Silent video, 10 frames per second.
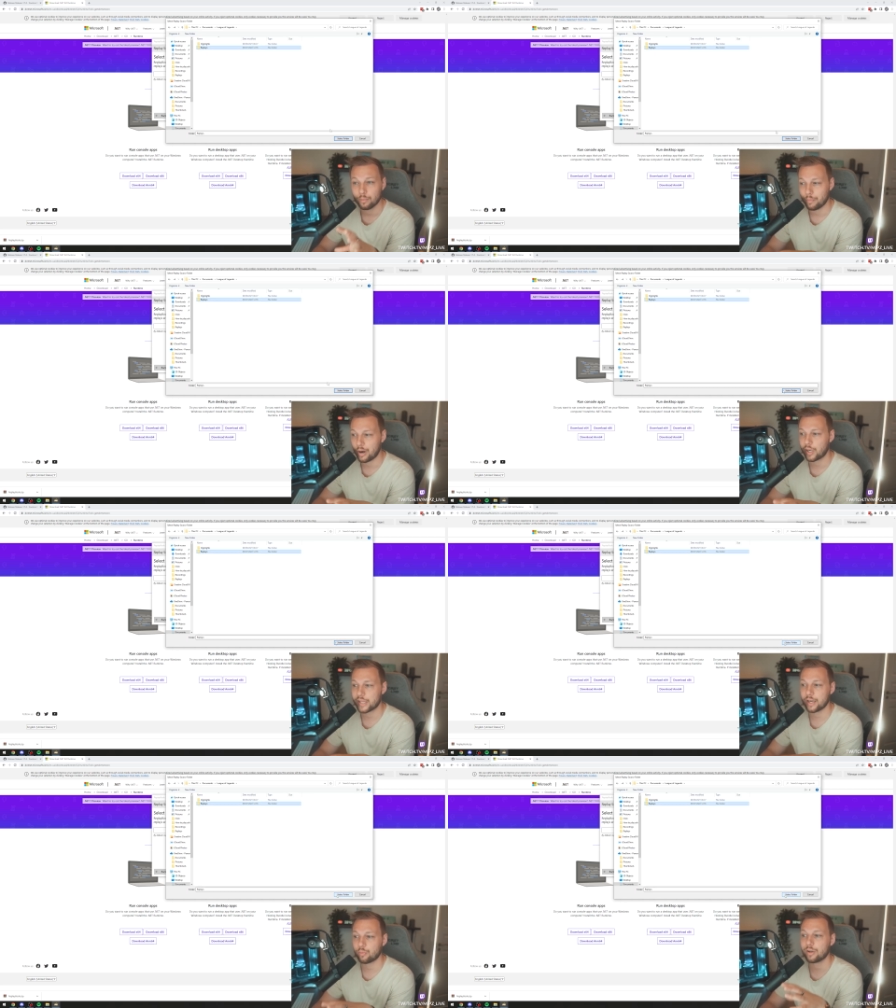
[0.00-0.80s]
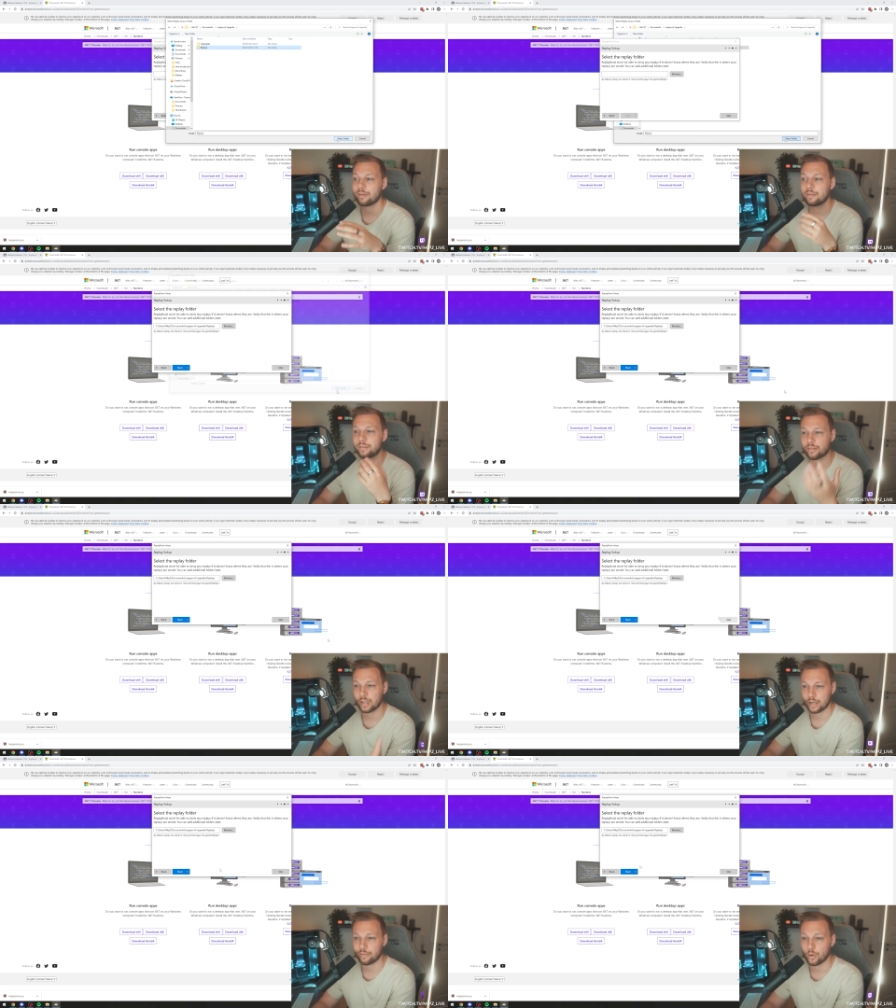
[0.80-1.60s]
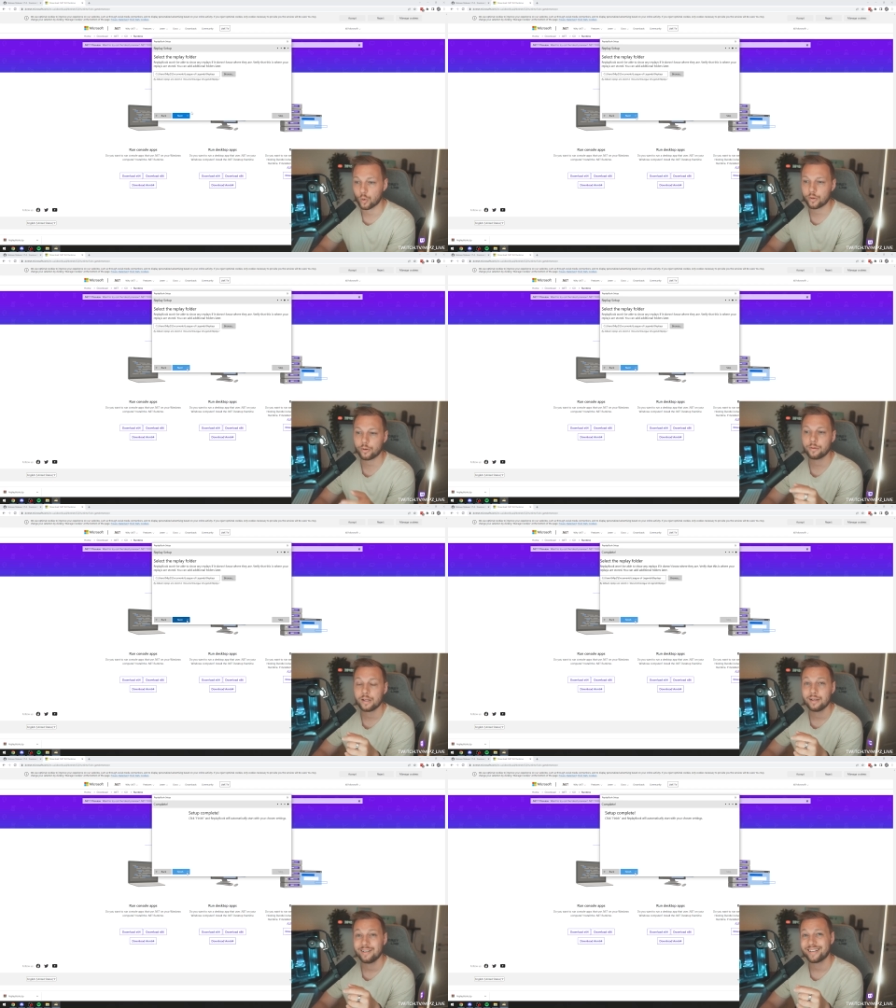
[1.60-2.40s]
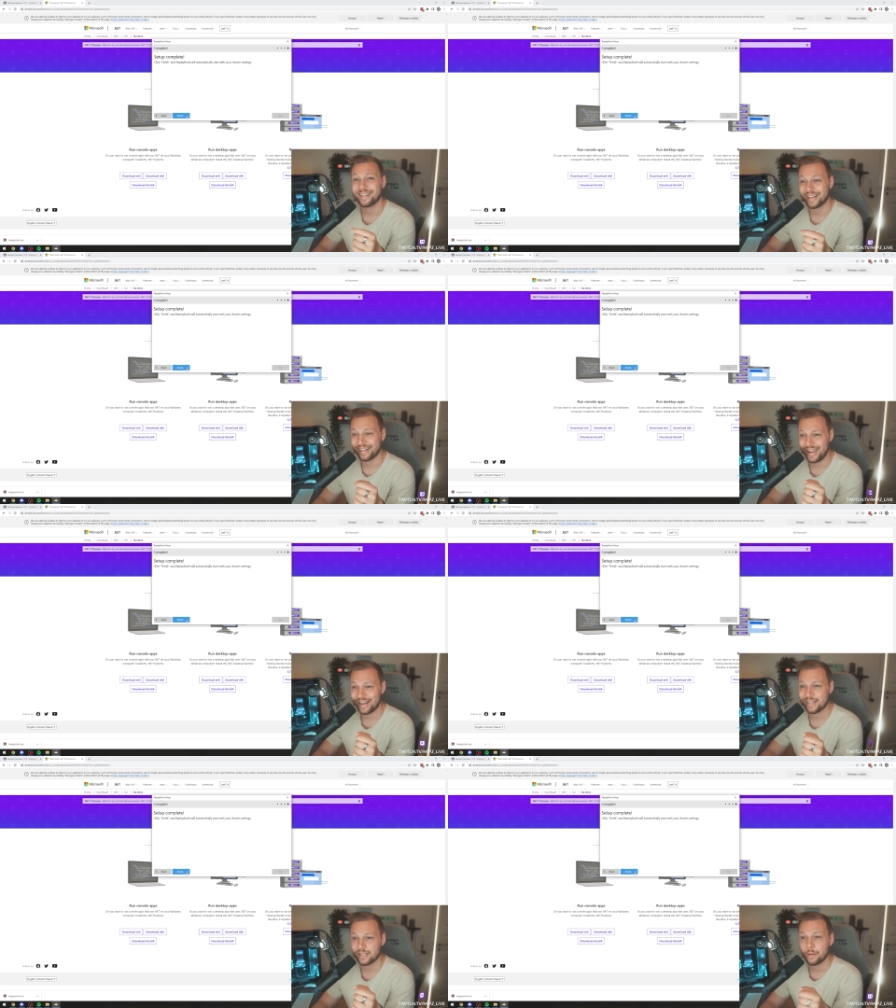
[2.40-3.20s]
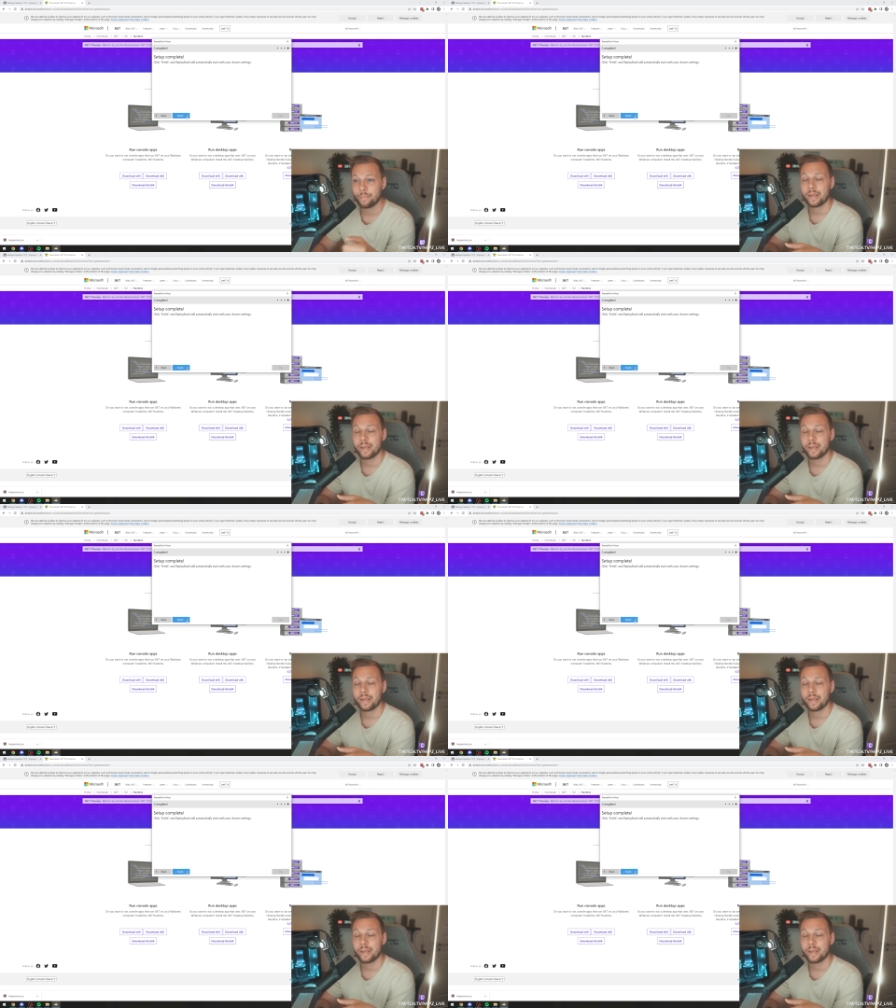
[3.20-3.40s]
mark that one, select folder, click next.